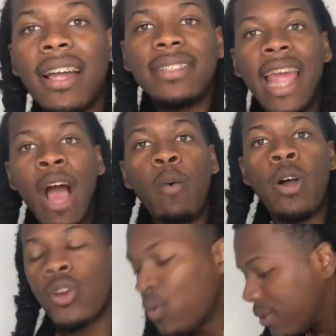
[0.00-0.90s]
Damn, I
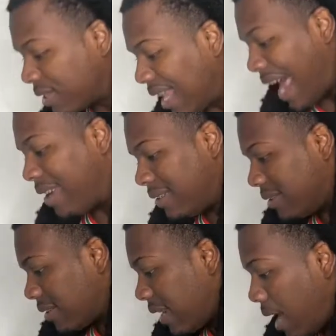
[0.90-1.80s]
wonder who's like,
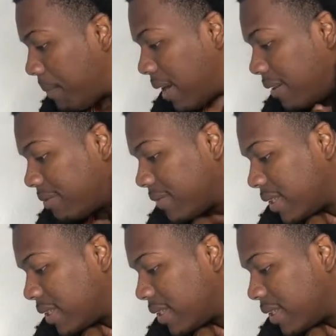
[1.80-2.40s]
damn it.